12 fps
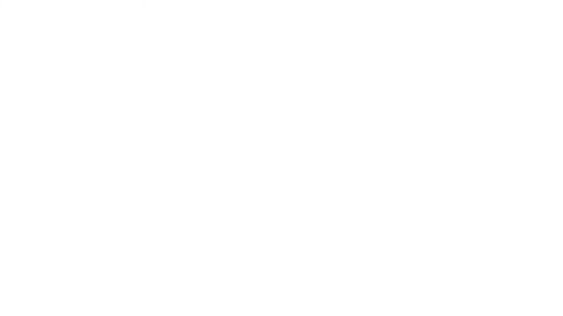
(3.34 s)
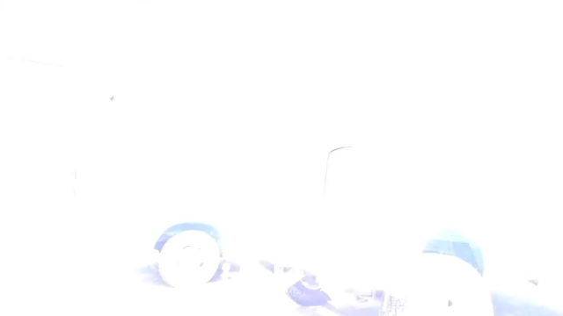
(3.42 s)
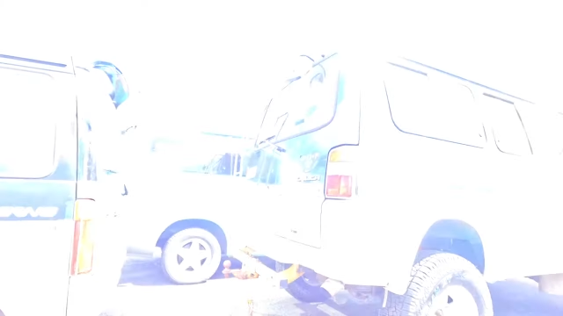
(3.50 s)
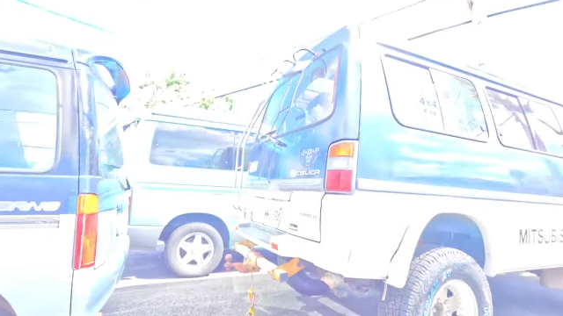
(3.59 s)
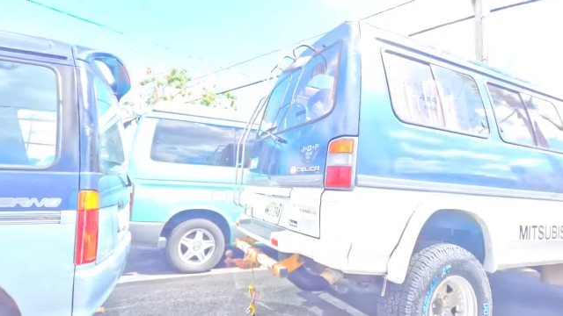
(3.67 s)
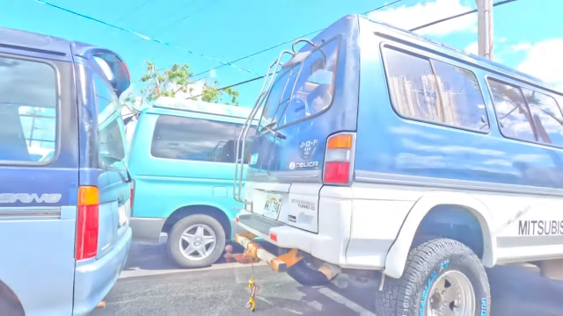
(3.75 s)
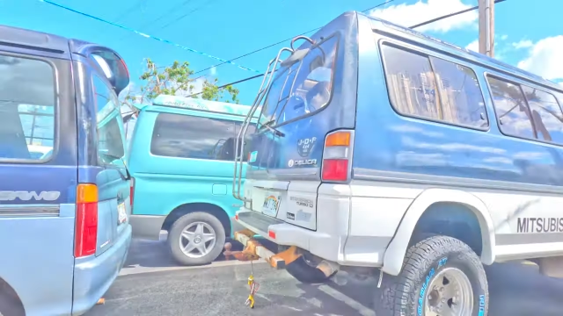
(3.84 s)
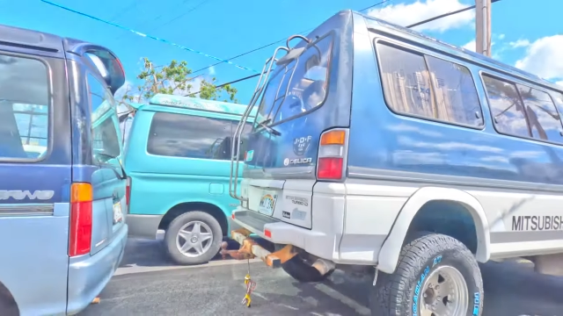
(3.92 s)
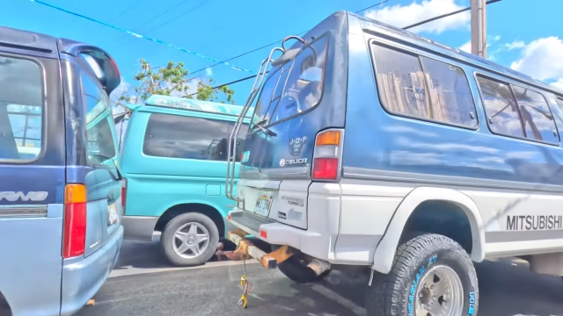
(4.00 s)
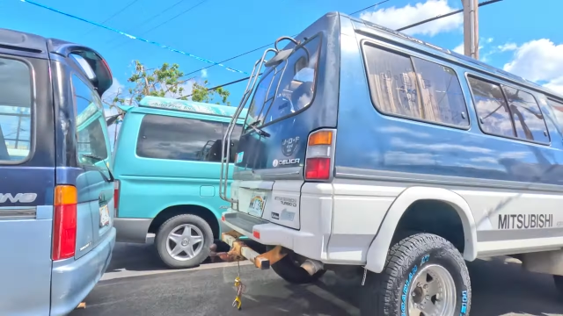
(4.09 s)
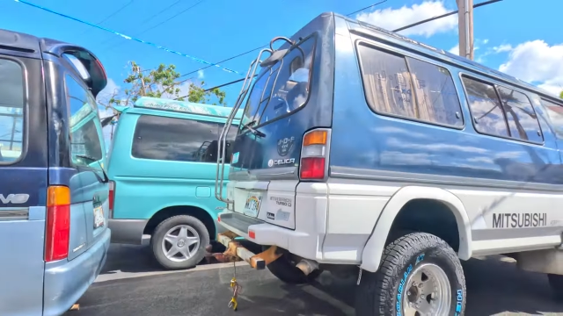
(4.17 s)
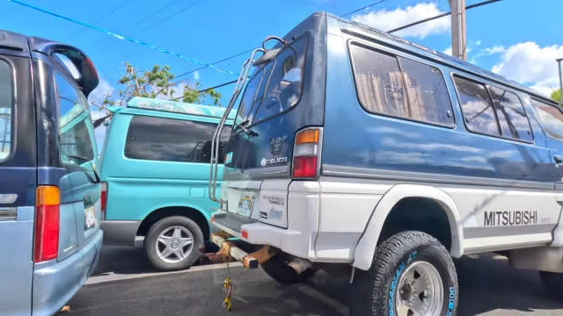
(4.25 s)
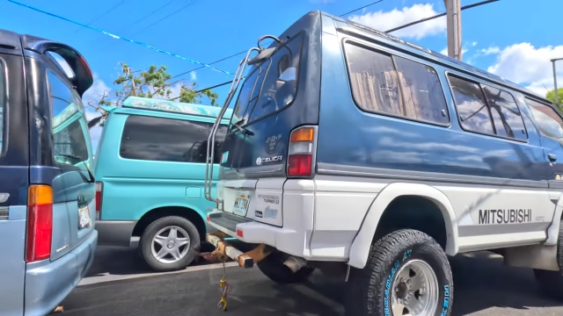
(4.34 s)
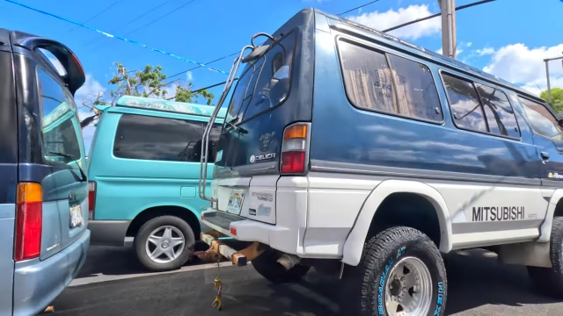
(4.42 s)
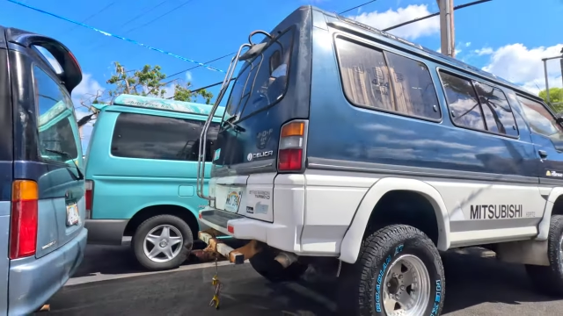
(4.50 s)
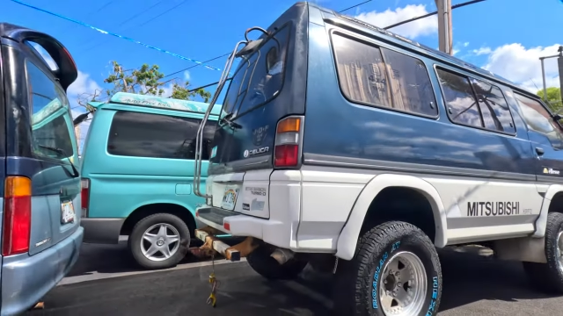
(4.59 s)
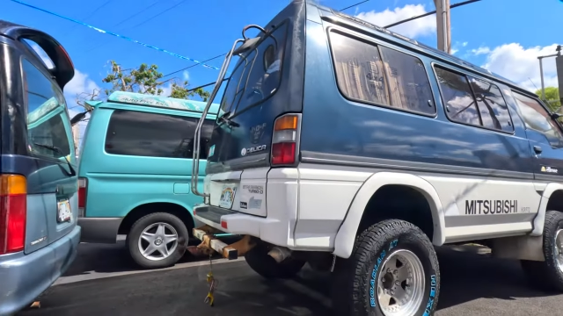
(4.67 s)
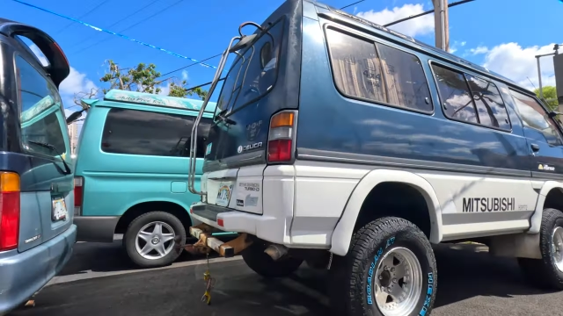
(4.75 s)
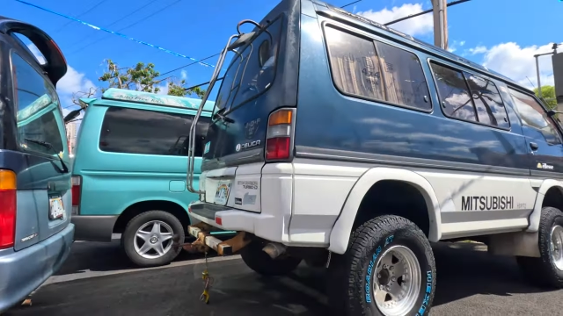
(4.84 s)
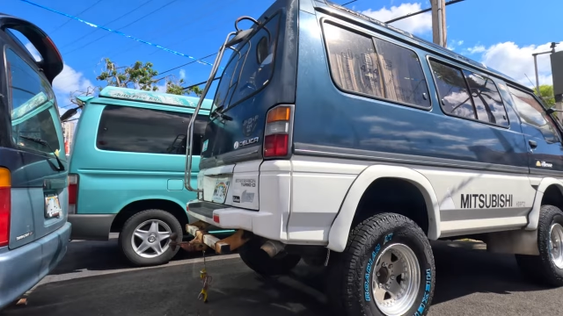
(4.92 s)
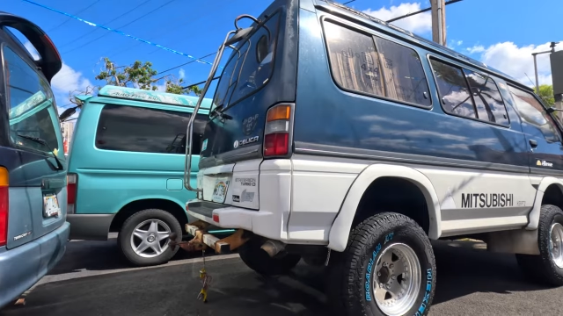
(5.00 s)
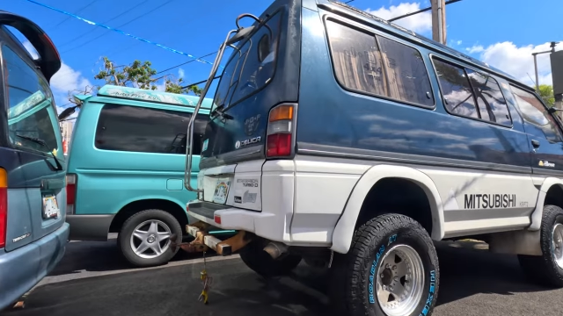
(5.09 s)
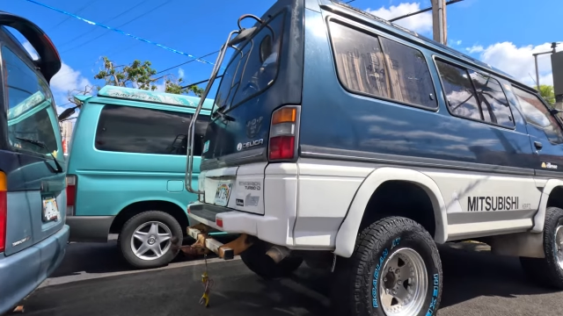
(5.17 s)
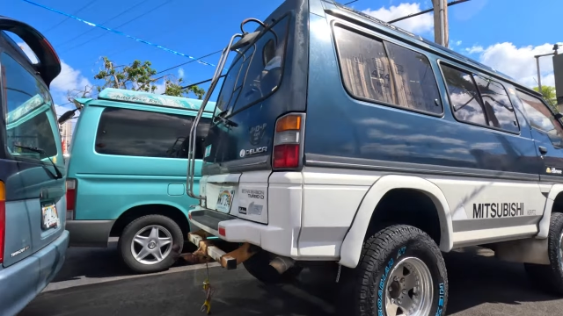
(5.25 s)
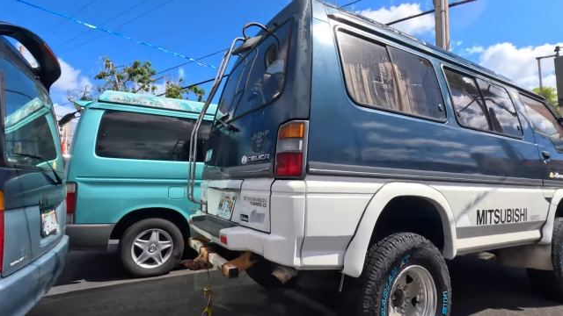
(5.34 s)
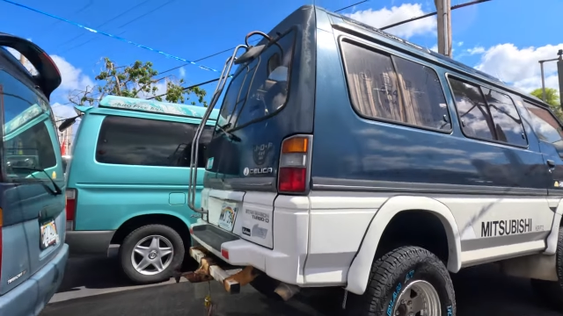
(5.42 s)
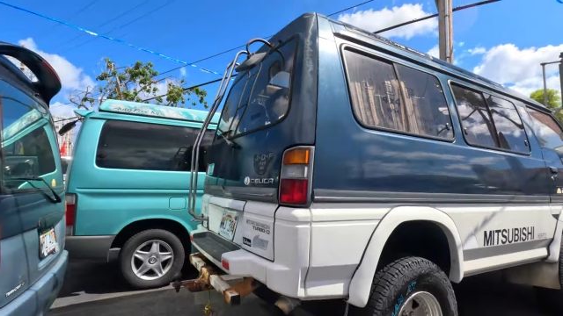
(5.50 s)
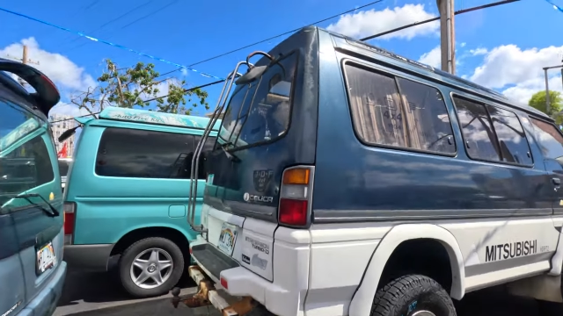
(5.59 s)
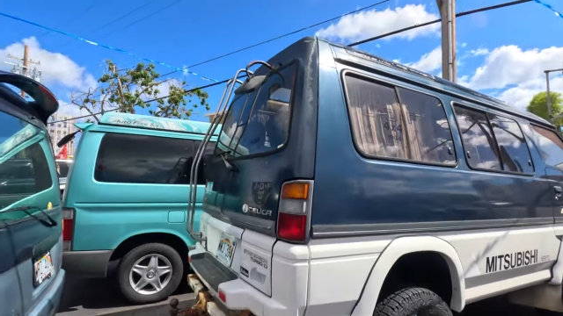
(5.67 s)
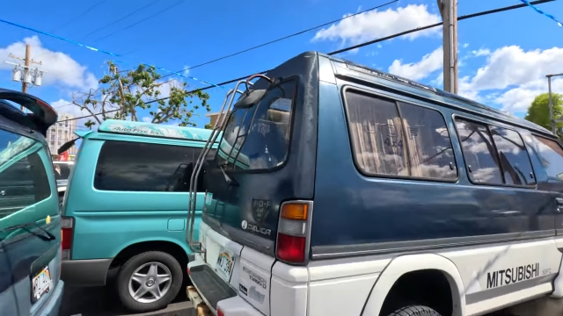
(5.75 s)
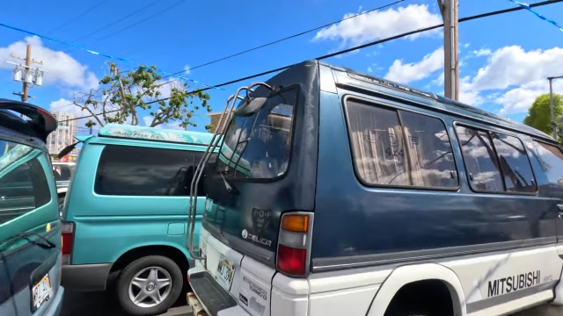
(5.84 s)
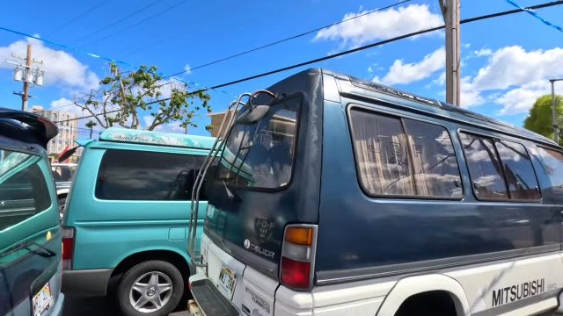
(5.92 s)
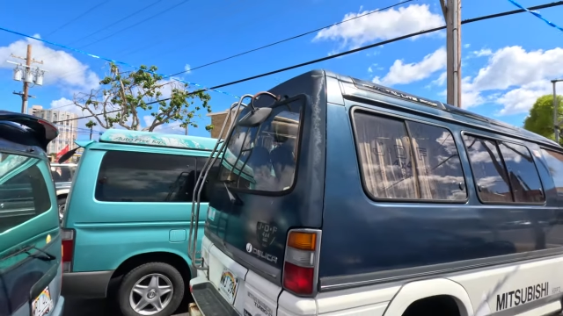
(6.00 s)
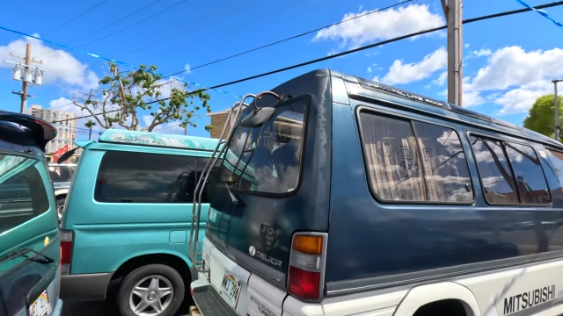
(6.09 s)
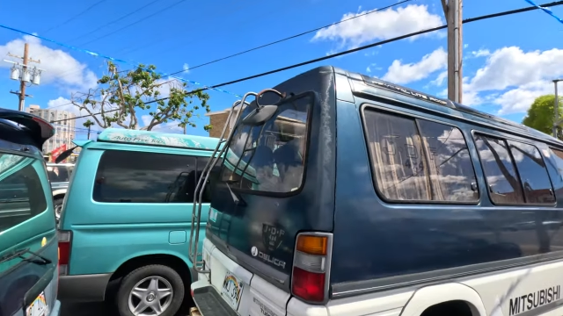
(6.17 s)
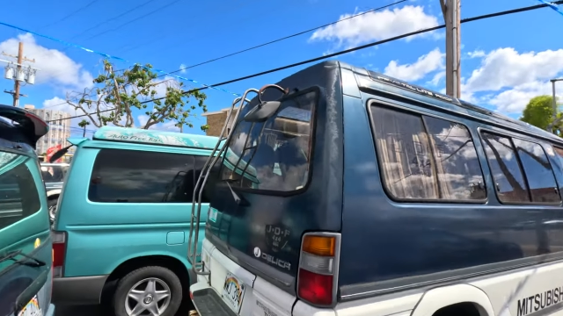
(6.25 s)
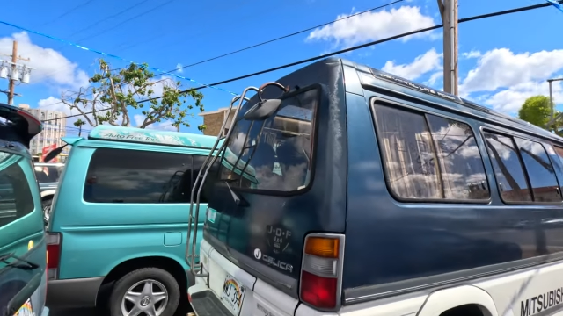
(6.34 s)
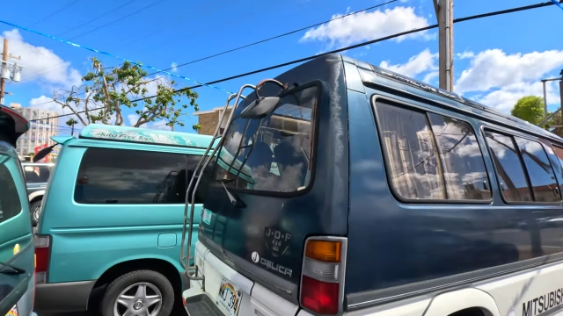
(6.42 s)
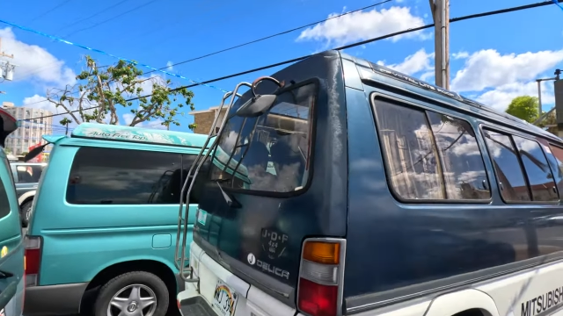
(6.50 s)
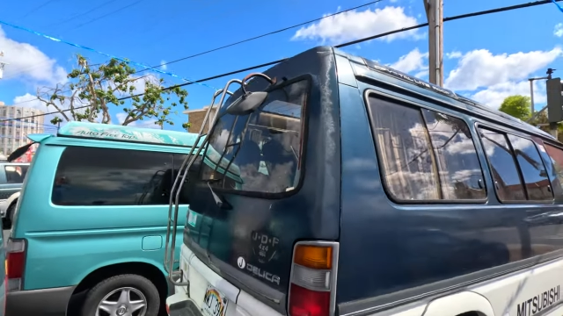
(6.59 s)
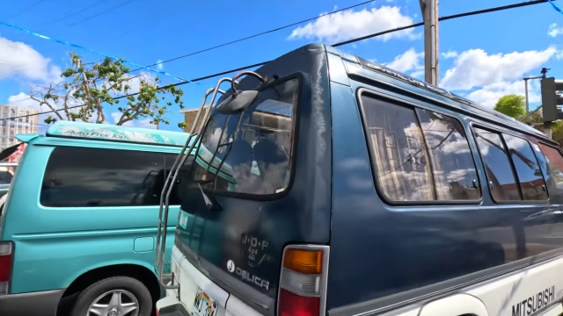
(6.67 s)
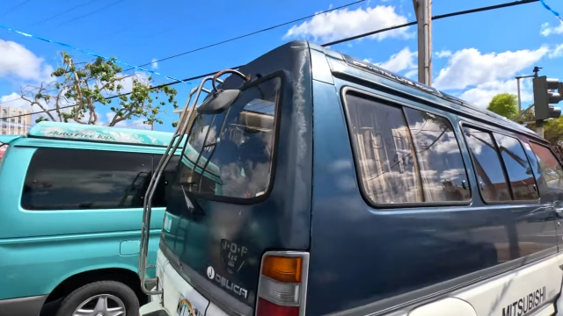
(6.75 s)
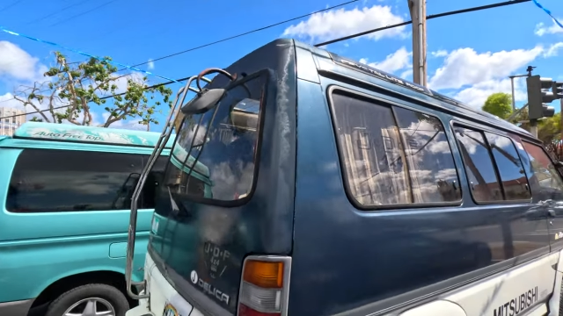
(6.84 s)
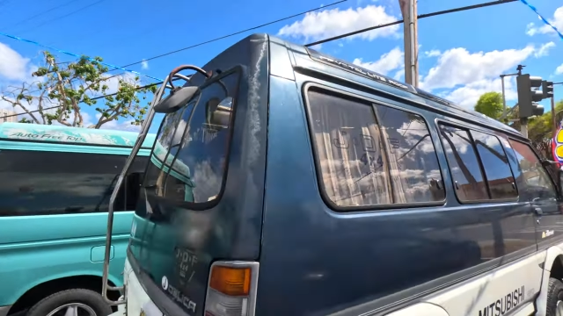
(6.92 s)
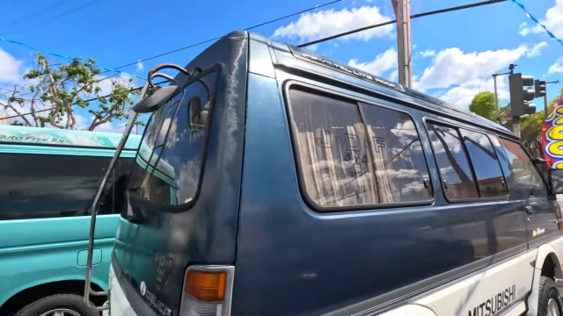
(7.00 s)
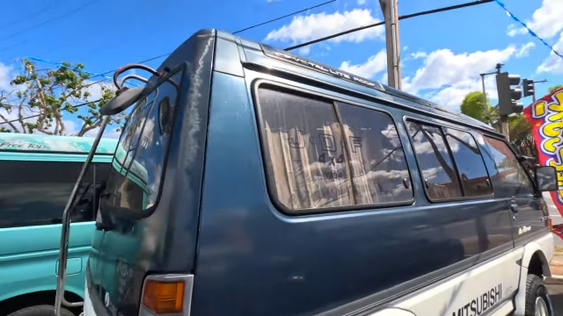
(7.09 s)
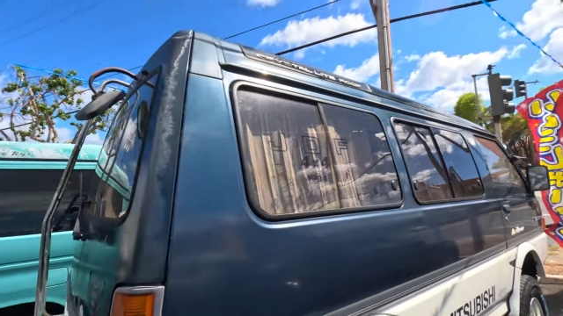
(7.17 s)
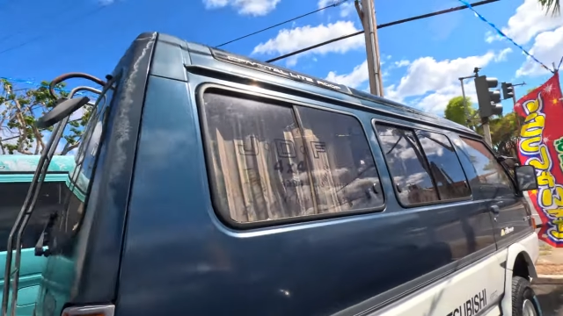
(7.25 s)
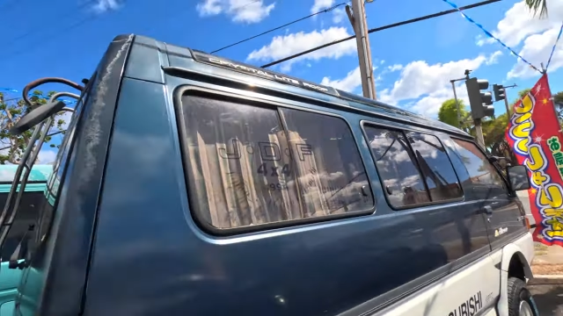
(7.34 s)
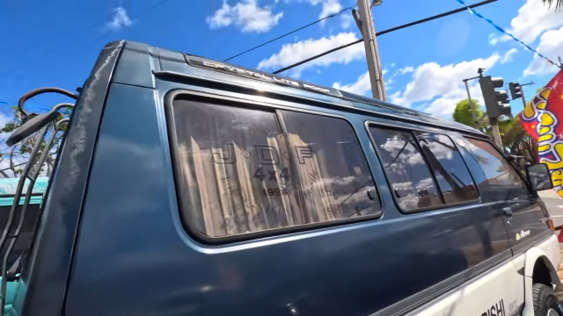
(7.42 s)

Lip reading: [unreadable: no face in view]